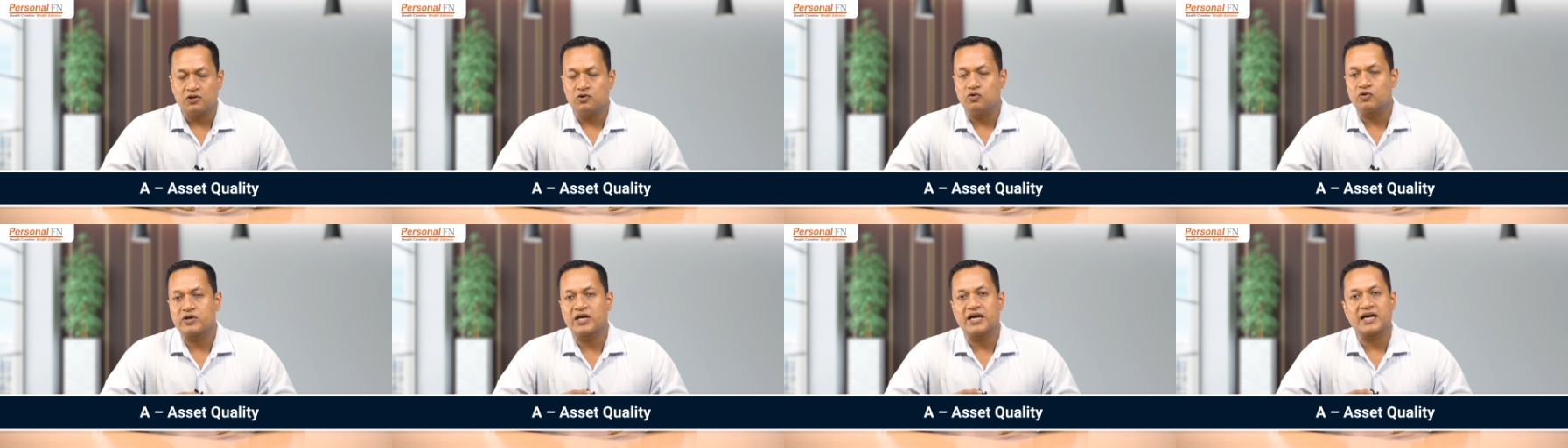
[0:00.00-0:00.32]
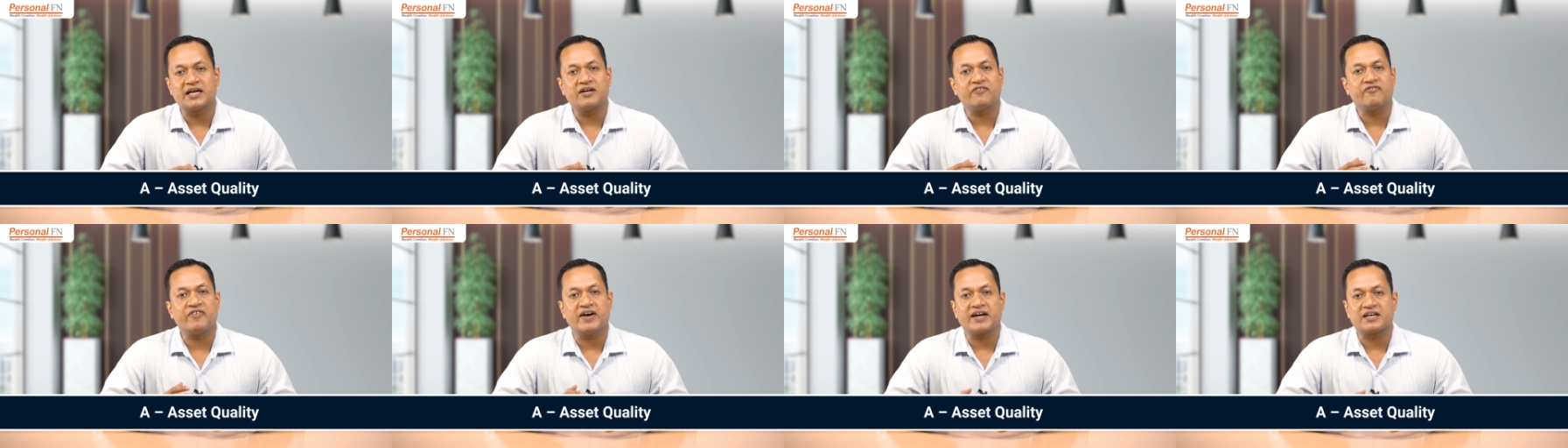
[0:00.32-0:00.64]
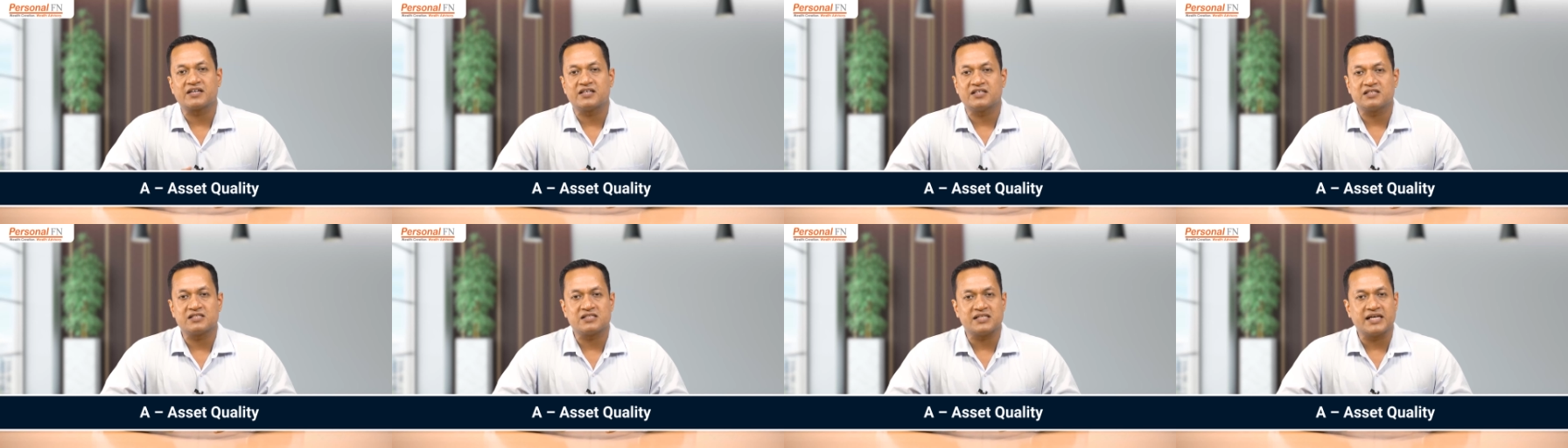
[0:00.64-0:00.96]
looking at the
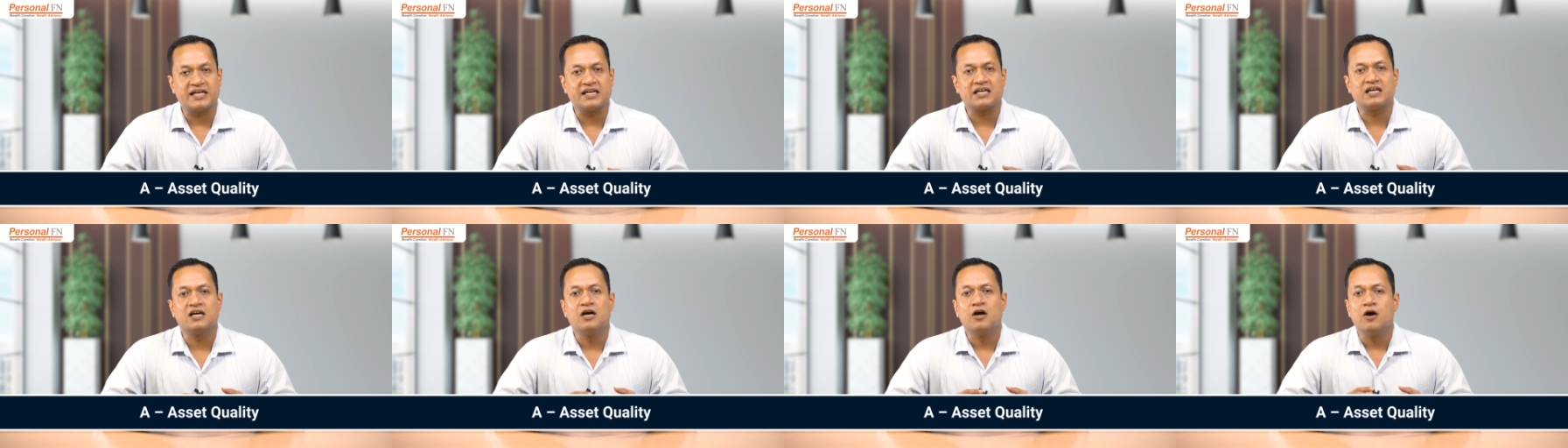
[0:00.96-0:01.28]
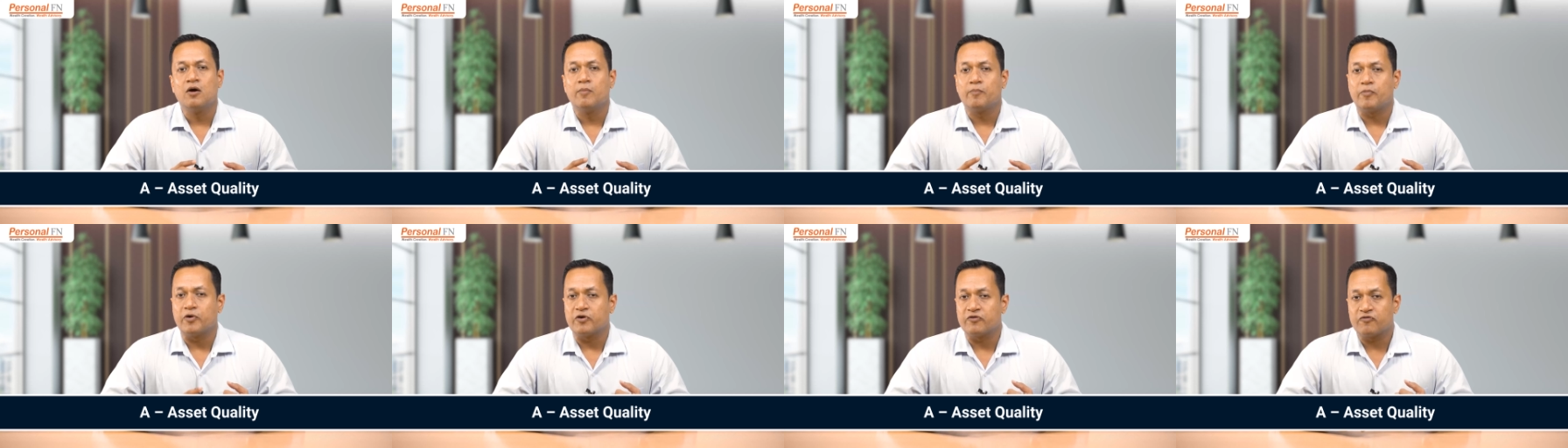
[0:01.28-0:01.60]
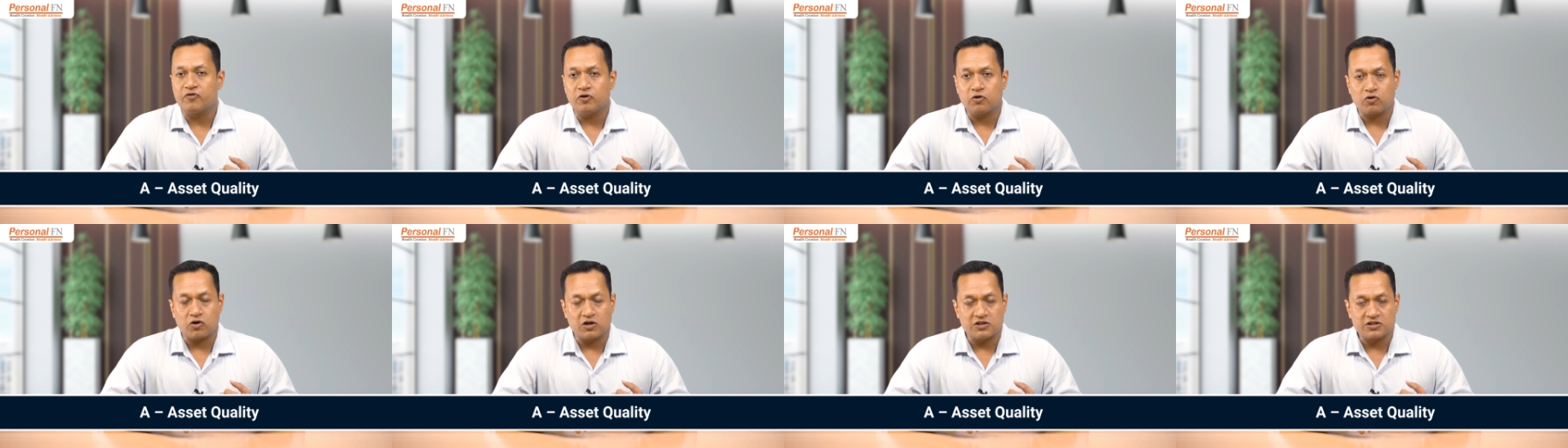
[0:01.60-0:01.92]
factors like
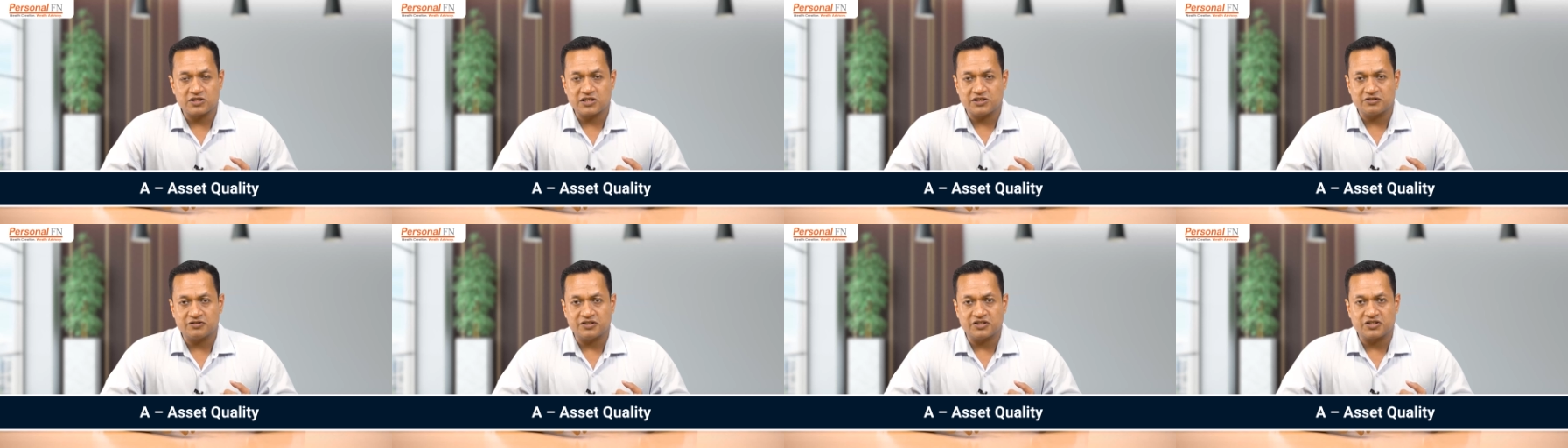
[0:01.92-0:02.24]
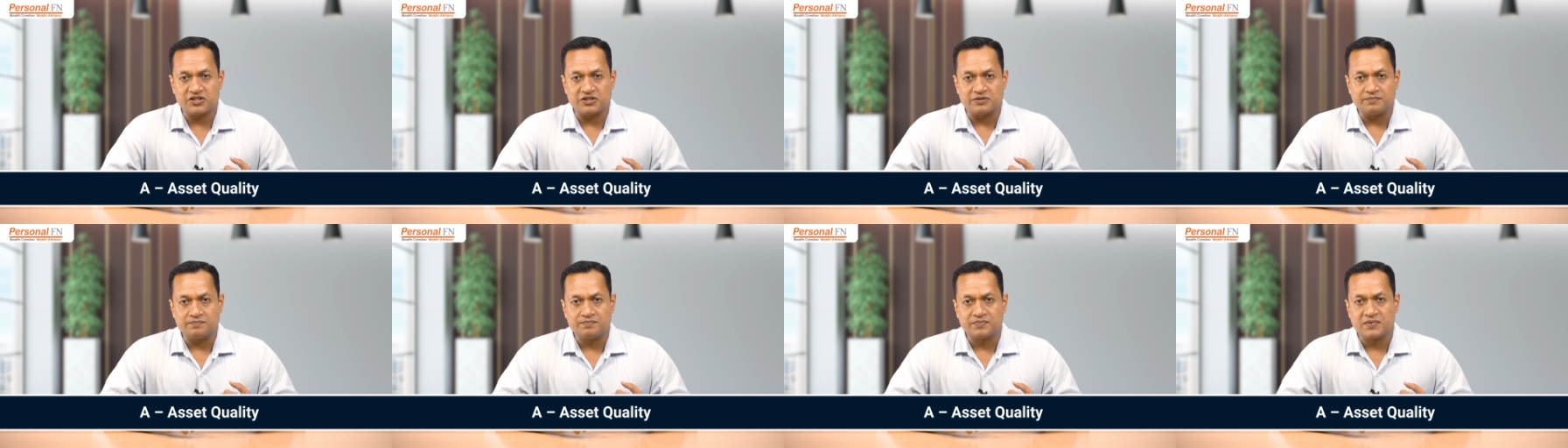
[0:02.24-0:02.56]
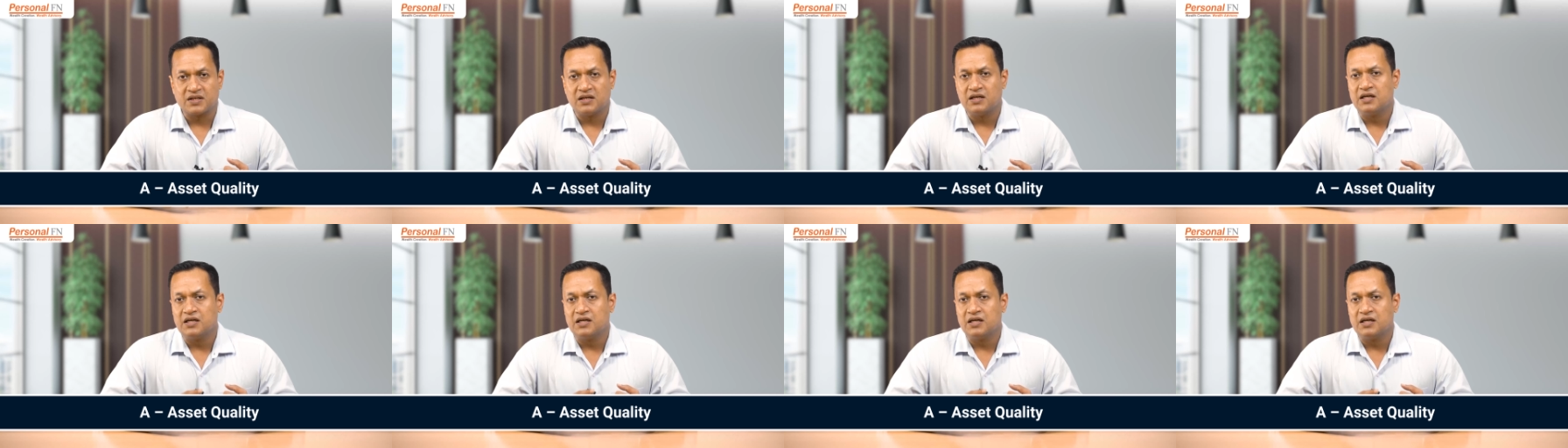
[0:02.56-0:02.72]
portfolio concentration,